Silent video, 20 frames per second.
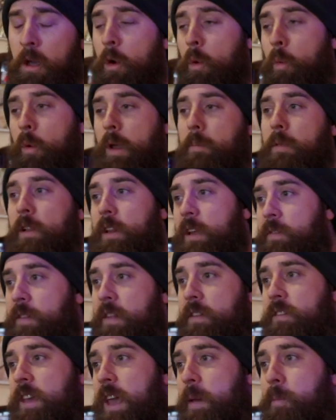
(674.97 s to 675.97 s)
We believe
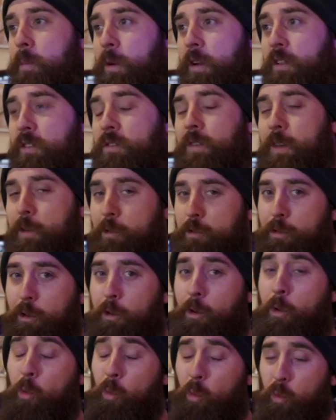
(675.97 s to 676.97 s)
that skateboarding's
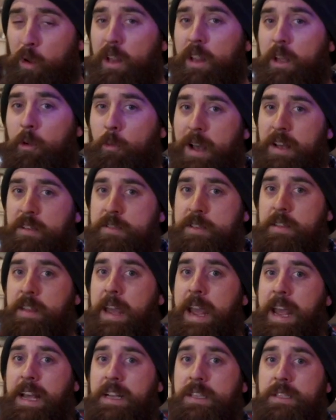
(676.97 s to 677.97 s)
future really rests in the
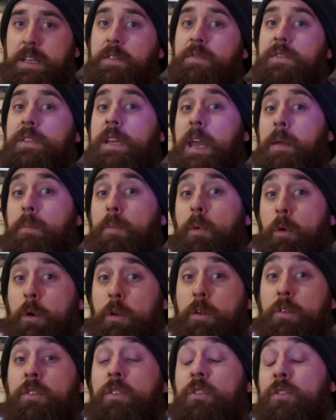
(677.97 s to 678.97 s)
hands of skateboarders.